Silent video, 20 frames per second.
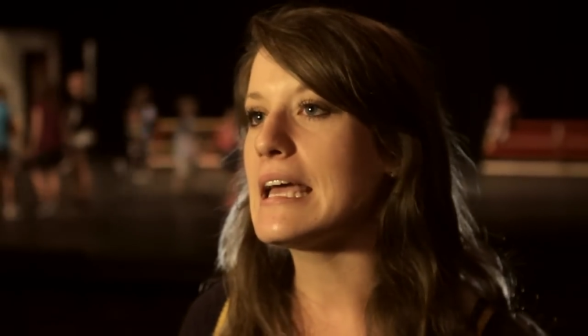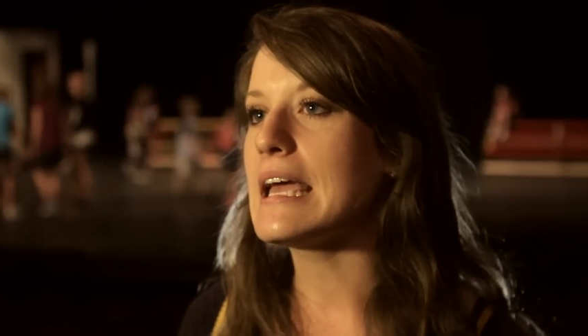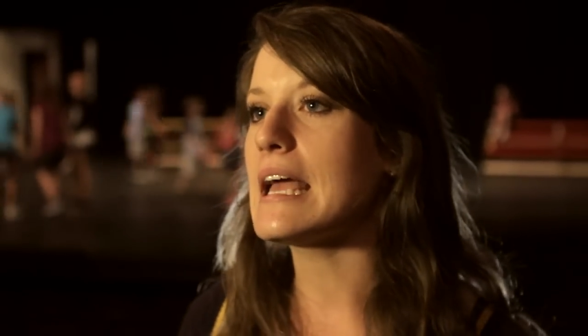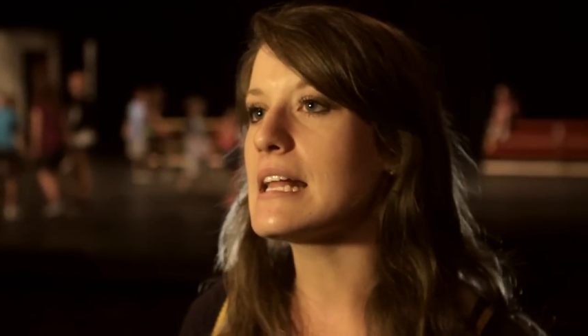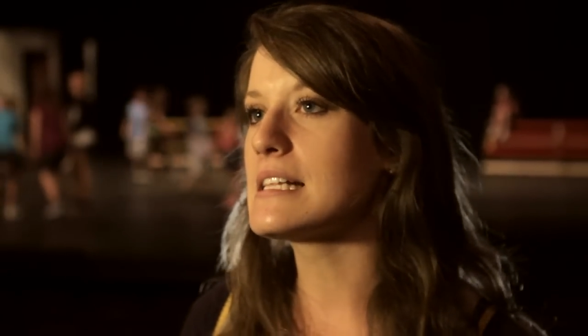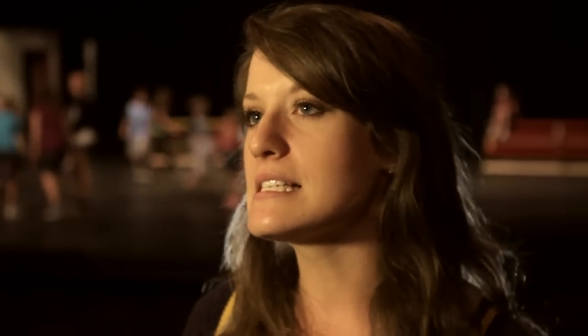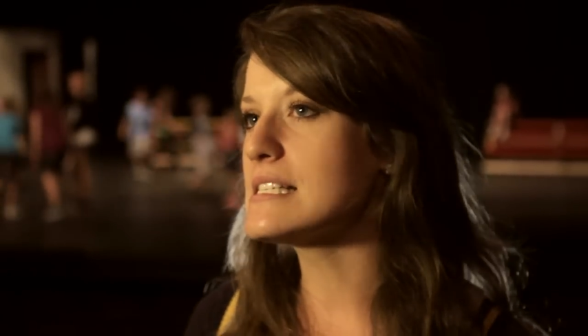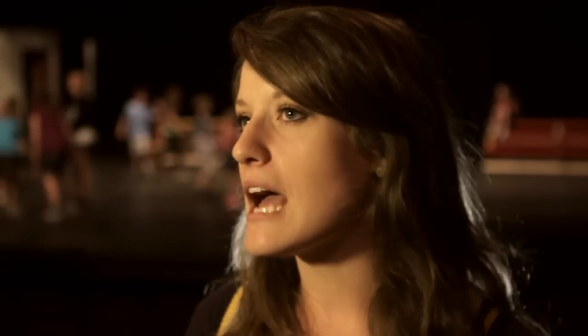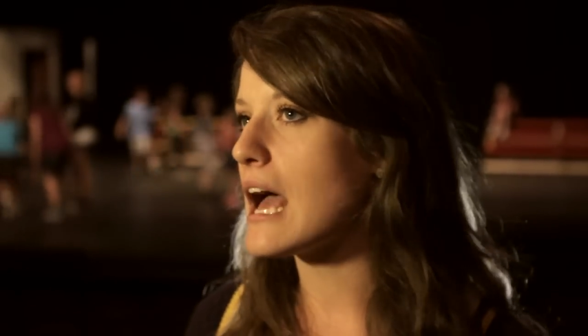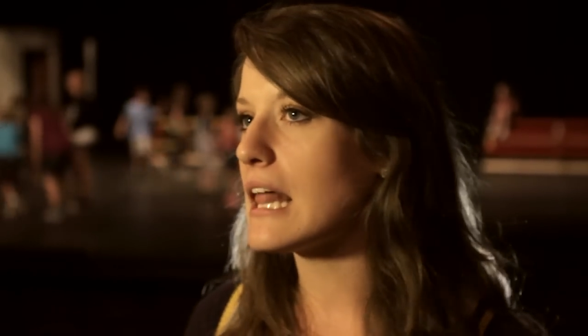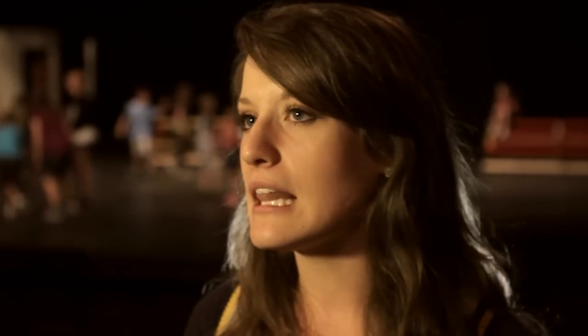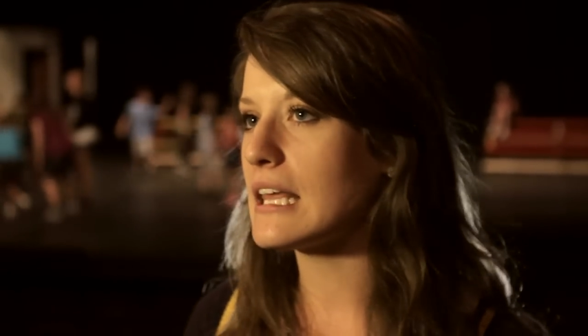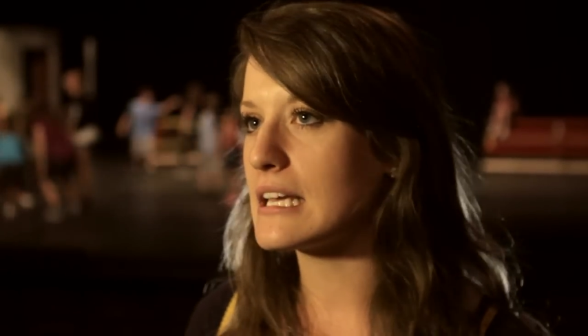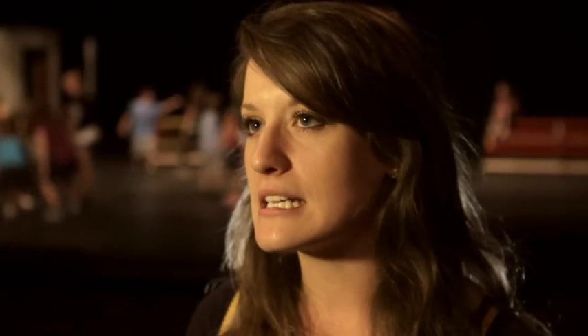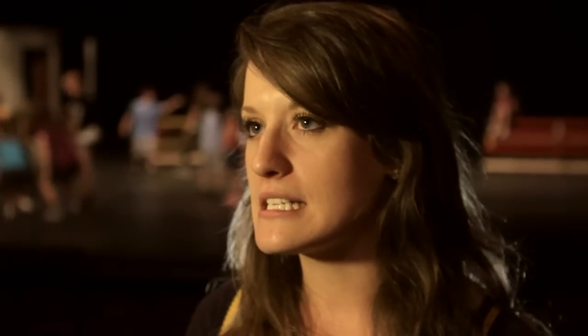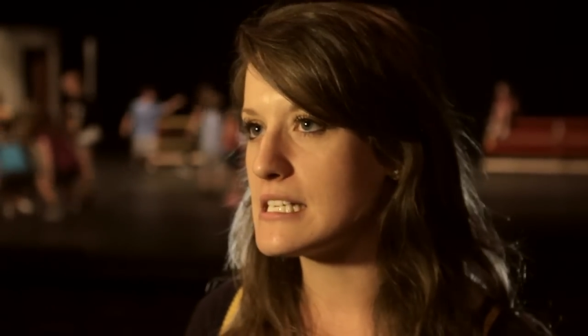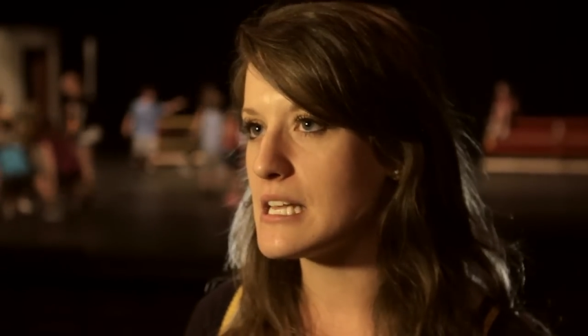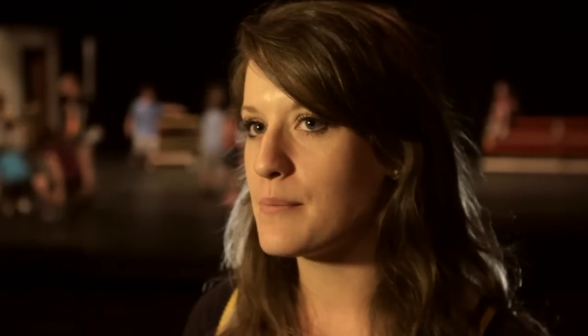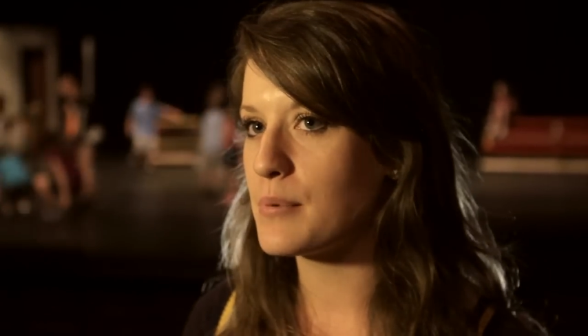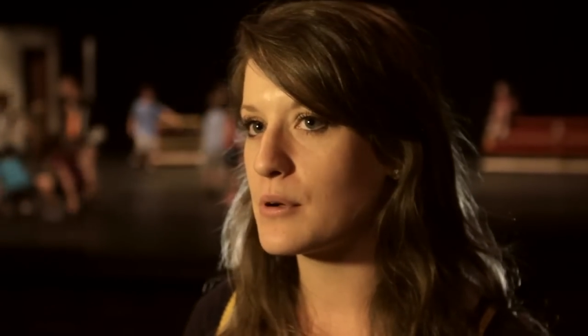it's not like a
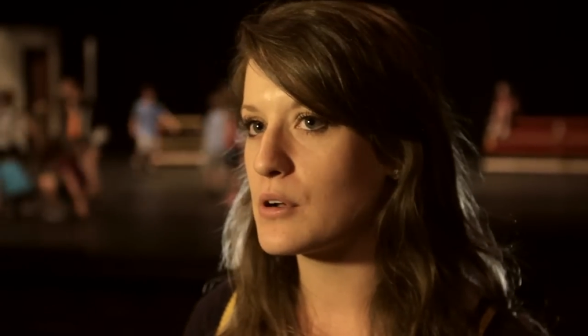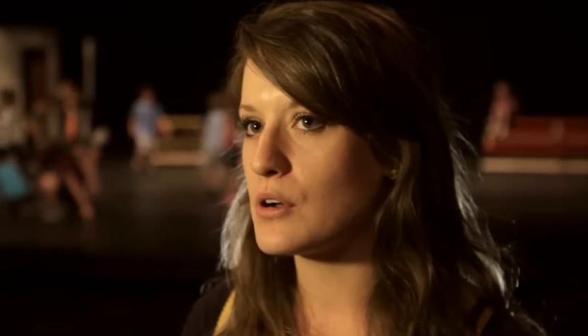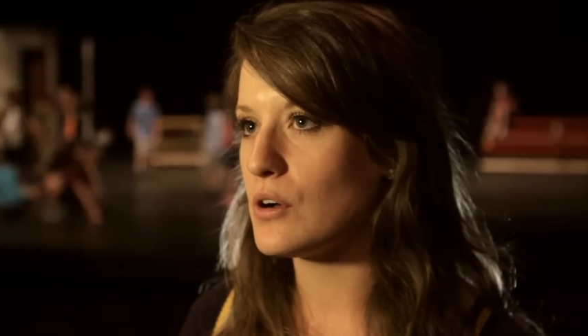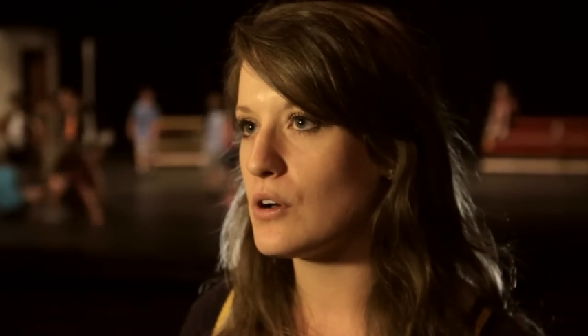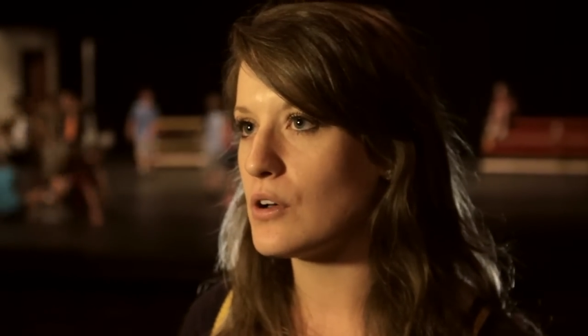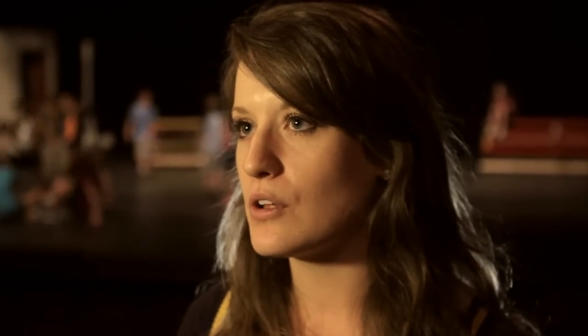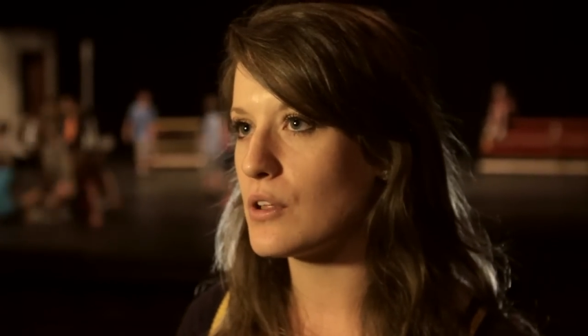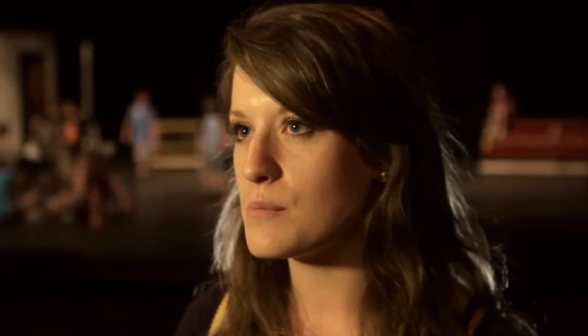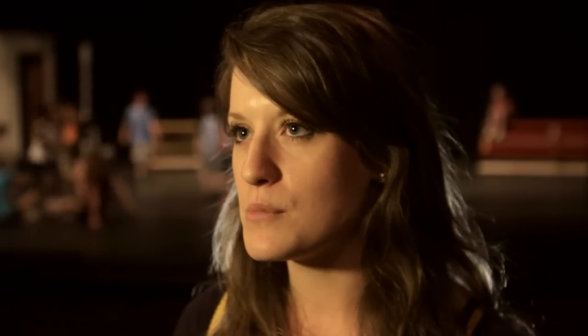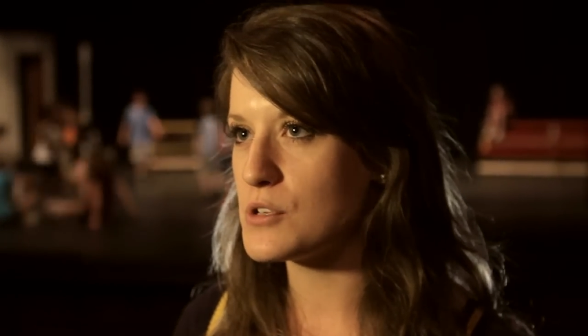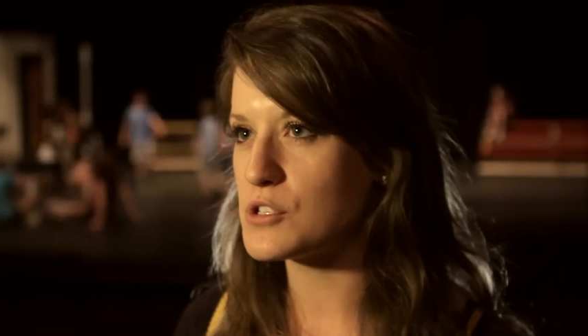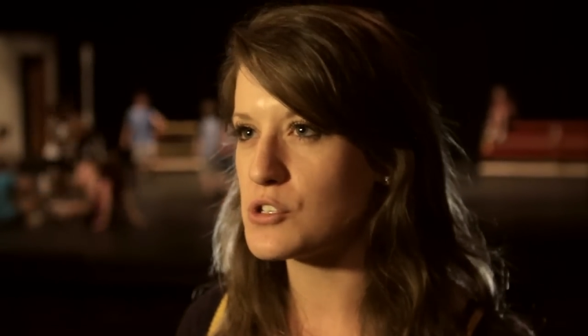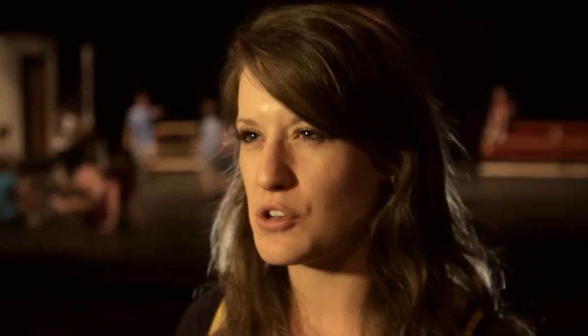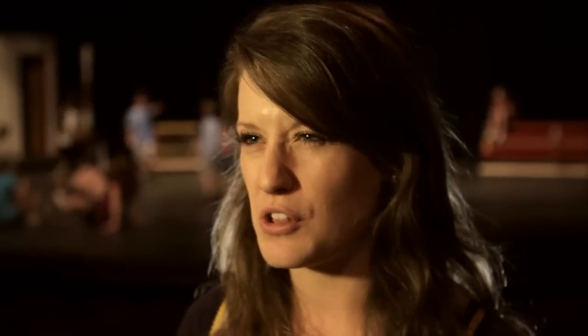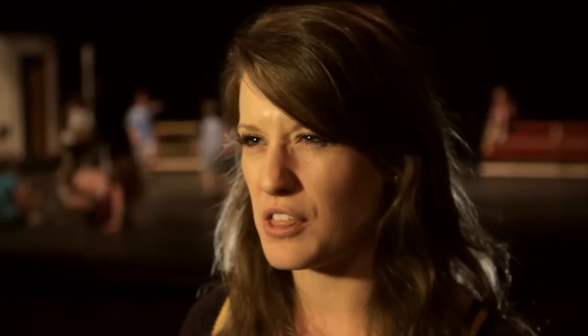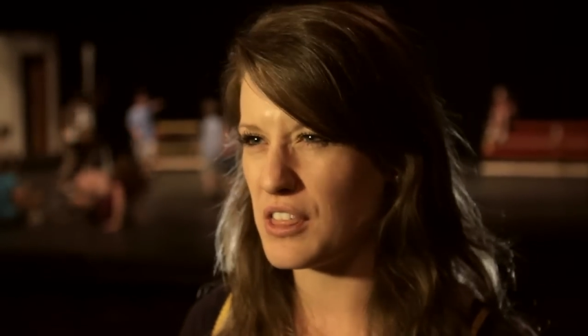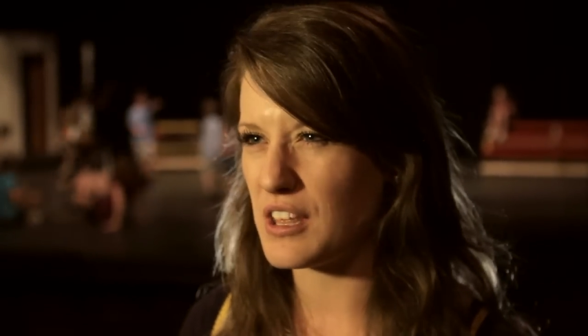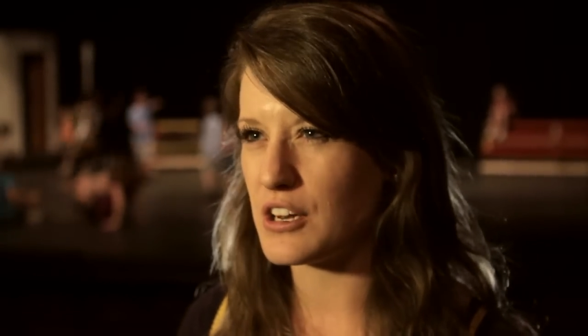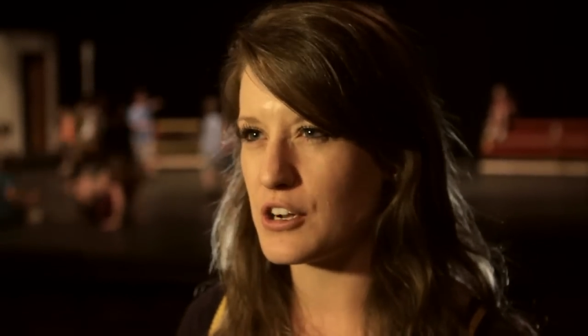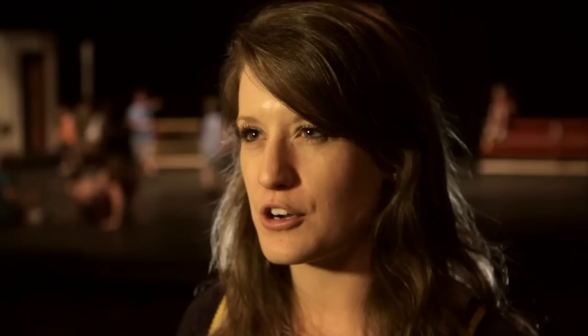typical musical
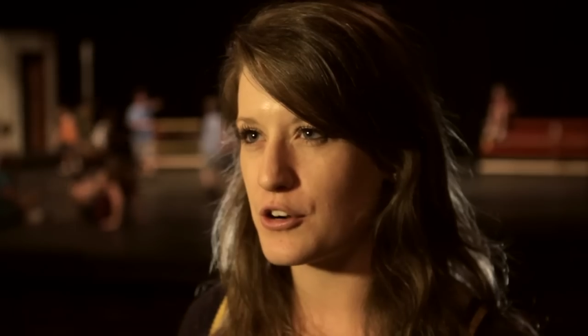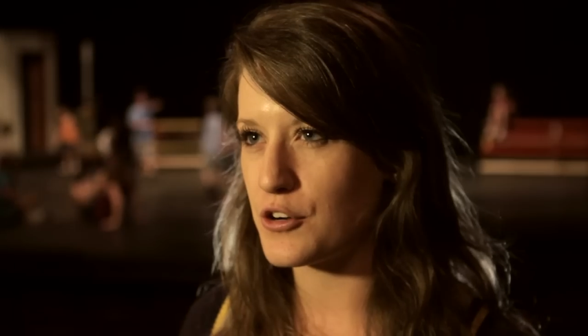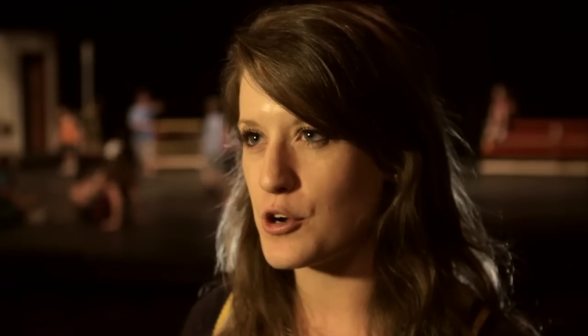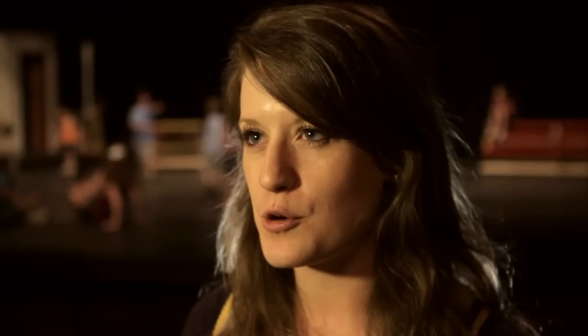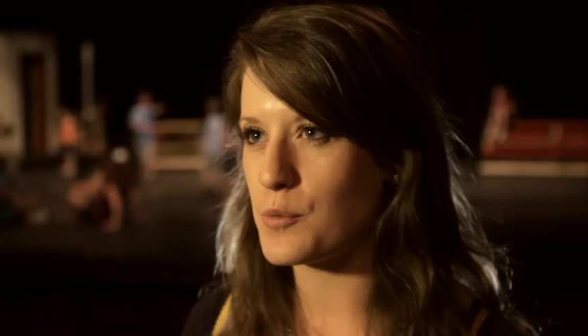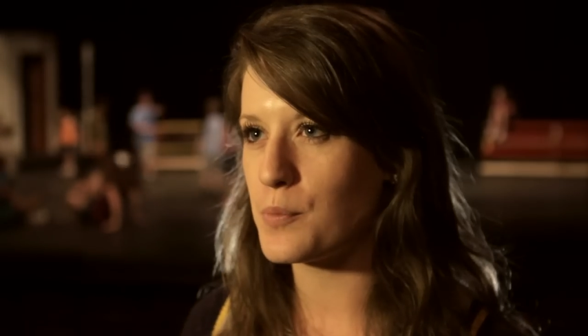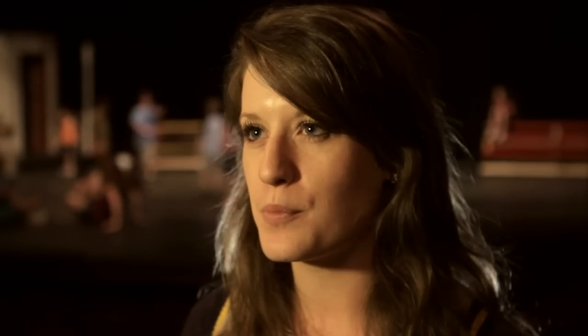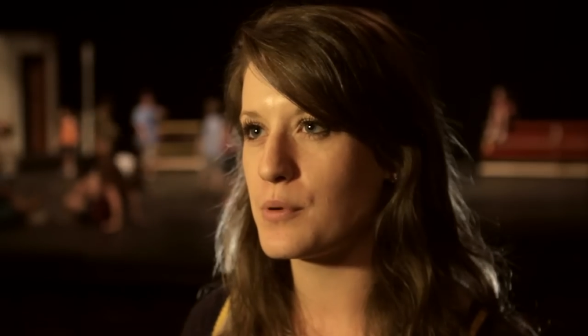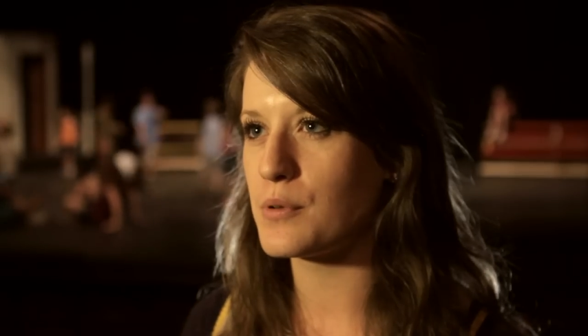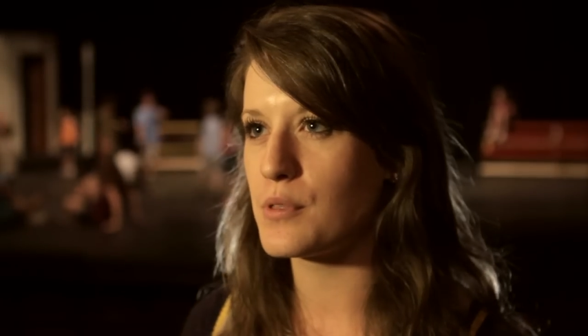theater group